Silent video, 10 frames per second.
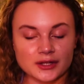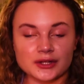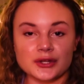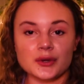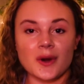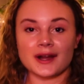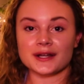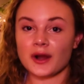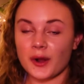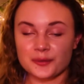you are
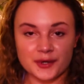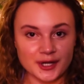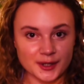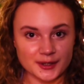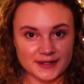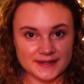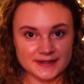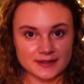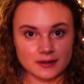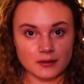your own
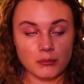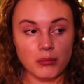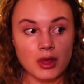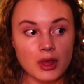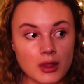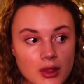person.